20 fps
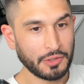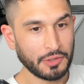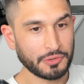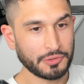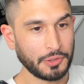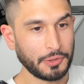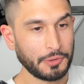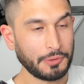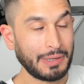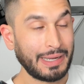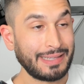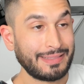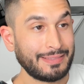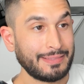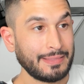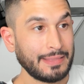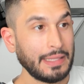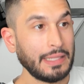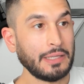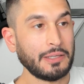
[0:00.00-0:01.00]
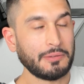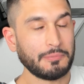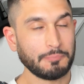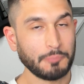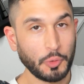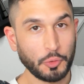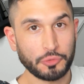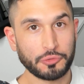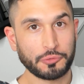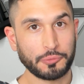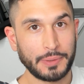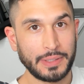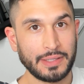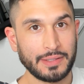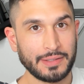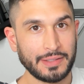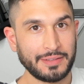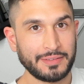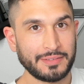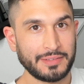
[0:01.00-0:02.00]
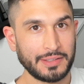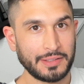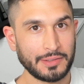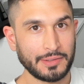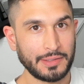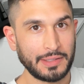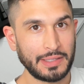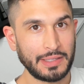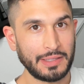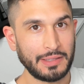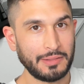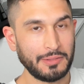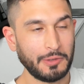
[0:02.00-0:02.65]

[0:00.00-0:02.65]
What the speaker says: So I think most realistically,